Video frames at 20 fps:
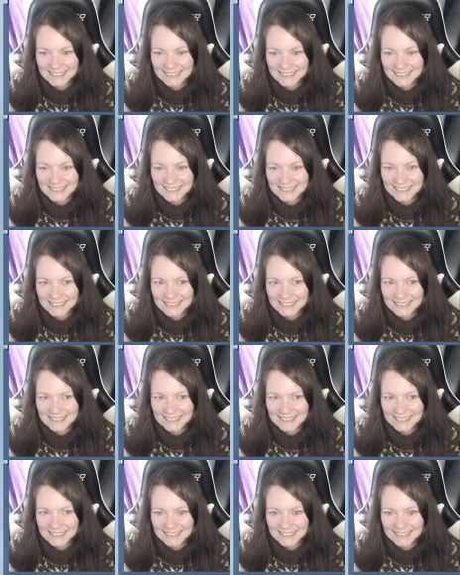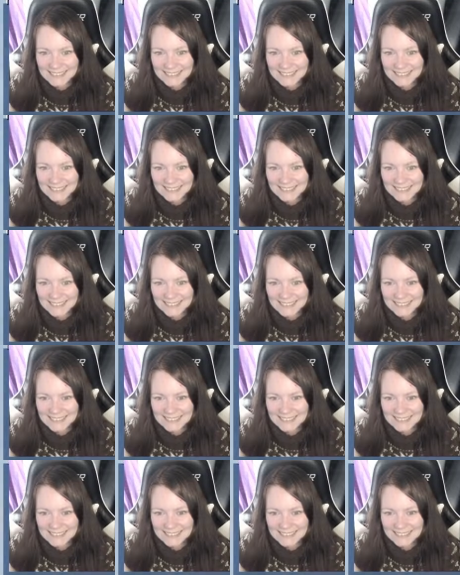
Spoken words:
[no speech]